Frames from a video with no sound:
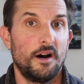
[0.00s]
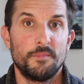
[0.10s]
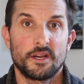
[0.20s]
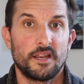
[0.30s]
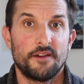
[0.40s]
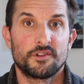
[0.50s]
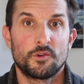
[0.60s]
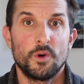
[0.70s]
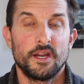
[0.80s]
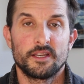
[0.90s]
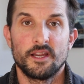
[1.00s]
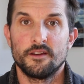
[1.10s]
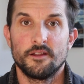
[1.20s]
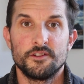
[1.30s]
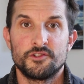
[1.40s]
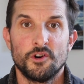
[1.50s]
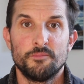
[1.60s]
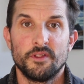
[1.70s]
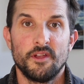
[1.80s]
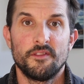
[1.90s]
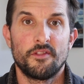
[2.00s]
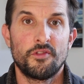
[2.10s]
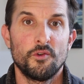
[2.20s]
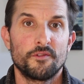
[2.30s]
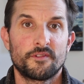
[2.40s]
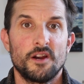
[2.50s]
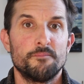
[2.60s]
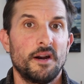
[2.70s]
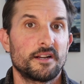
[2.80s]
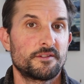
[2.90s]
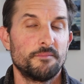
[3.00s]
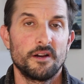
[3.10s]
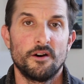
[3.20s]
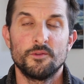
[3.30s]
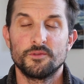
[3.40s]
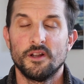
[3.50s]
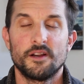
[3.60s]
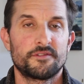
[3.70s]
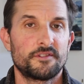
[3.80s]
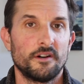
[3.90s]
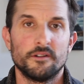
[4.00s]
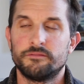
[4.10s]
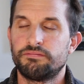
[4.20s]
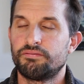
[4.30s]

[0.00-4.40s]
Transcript: am I going to have to quit and get another job? But then the thought of going back to my old lifestyle,